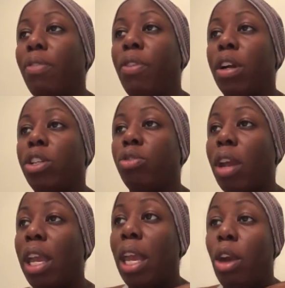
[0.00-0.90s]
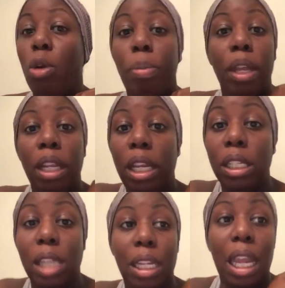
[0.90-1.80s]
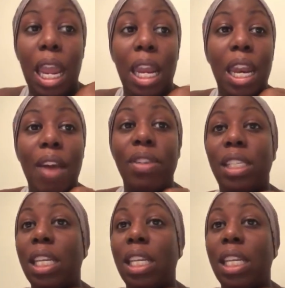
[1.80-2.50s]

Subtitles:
fucking straight hillbillies. Like they ain't even